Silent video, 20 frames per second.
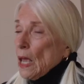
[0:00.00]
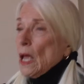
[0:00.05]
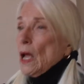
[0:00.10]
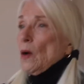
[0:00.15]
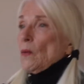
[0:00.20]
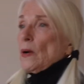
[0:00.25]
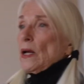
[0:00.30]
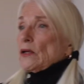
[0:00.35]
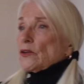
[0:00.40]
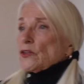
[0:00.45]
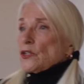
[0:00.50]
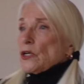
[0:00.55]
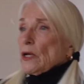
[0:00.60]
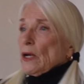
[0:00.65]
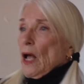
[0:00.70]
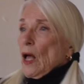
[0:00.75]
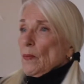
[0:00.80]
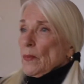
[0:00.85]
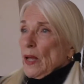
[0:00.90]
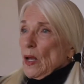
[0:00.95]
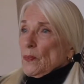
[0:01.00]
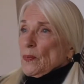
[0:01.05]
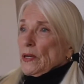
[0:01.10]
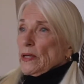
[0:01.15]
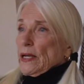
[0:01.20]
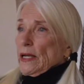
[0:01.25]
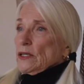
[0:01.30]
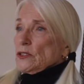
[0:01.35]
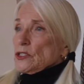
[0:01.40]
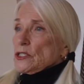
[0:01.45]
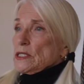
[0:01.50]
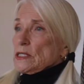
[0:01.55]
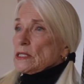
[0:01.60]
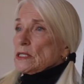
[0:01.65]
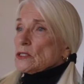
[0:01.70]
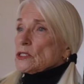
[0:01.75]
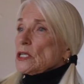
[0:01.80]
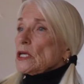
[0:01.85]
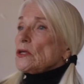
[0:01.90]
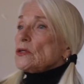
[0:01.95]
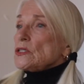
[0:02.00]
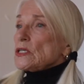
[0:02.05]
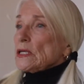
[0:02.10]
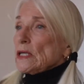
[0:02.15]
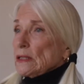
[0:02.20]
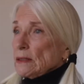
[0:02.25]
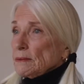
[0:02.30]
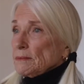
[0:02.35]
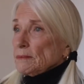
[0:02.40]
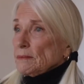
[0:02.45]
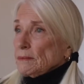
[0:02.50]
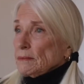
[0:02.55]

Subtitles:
Well, she called me up one day and she said, Susan,